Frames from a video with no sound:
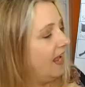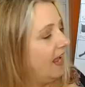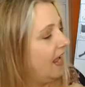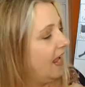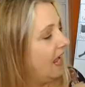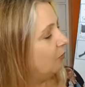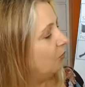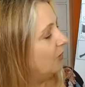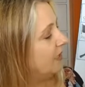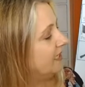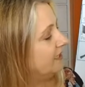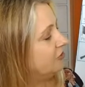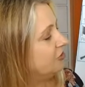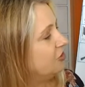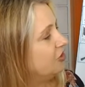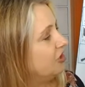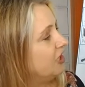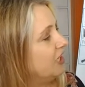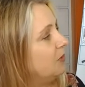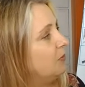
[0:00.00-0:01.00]
And when
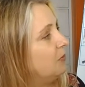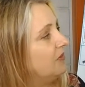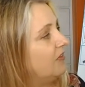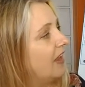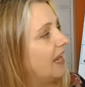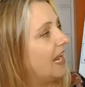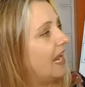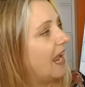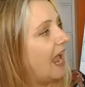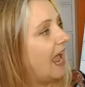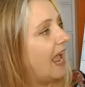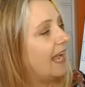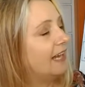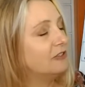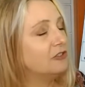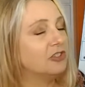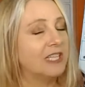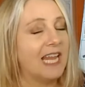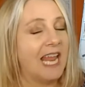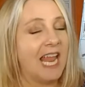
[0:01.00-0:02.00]
she was
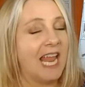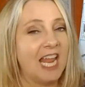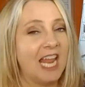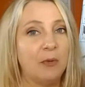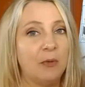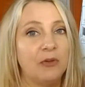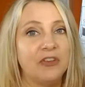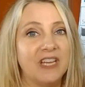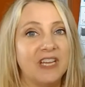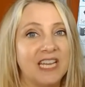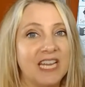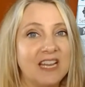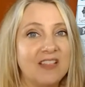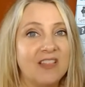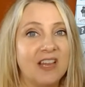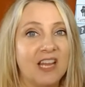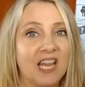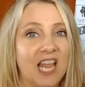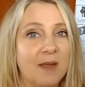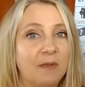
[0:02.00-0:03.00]
actually able to
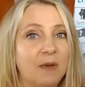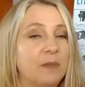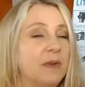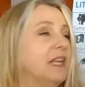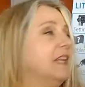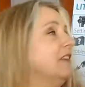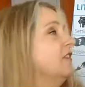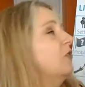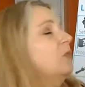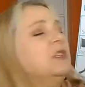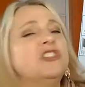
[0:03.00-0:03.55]
eat lima beans,